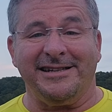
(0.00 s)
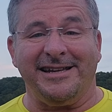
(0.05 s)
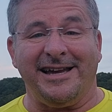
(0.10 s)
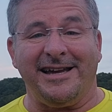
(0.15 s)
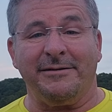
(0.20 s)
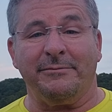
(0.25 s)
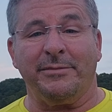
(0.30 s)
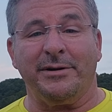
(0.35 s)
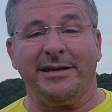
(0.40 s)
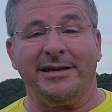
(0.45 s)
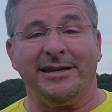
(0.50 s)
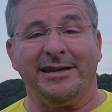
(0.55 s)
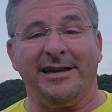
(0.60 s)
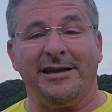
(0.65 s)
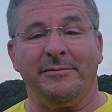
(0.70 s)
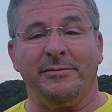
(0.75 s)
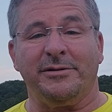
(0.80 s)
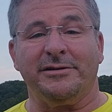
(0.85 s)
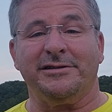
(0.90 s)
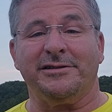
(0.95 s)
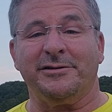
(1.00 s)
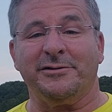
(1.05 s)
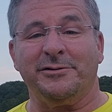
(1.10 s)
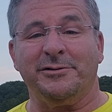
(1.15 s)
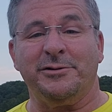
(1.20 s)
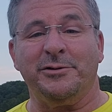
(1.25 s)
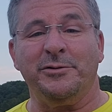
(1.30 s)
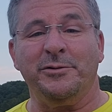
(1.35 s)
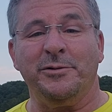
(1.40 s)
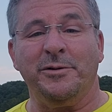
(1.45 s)
not being able to
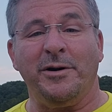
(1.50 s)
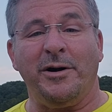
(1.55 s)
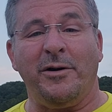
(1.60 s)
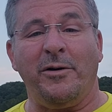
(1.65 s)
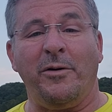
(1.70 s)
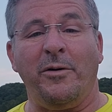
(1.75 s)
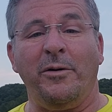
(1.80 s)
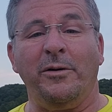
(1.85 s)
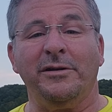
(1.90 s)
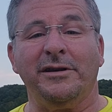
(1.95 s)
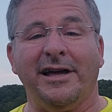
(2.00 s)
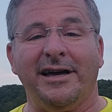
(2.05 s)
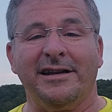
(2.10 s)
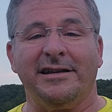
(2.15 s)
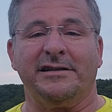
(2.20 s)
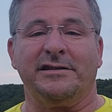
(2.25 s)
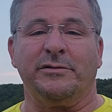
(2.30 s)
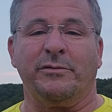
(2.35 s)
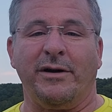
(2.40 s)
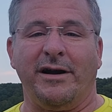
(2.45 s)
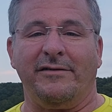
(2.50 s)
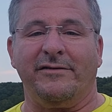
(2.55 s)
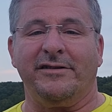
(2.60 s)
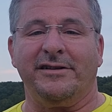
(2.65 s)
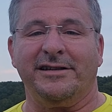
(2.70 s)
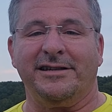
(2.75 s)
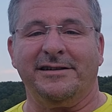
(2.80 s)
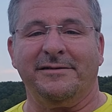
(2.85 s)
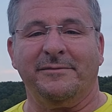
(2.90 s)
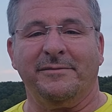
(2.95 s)
do a whole lot of
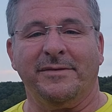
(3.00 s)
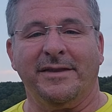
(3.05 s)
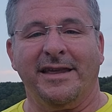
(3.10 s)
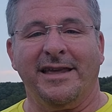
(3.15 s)
traveling.